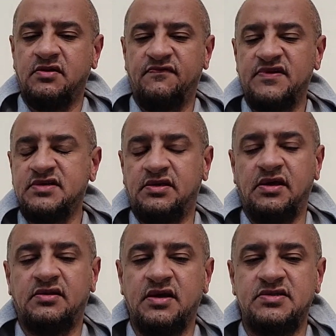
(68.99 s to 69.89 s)
visit
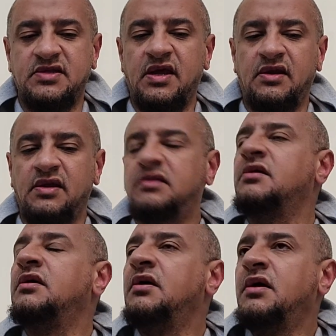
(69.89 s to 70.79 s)
it, stay in it
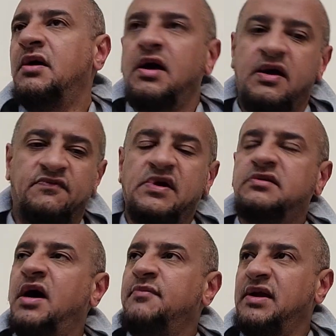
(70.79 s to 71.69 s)
if their
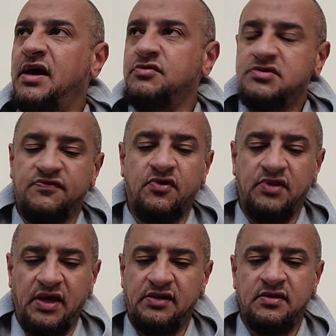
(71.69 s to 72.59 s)
time allows for
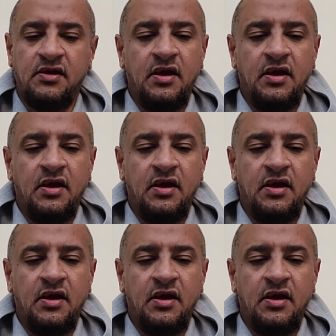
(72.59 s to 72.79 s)
that.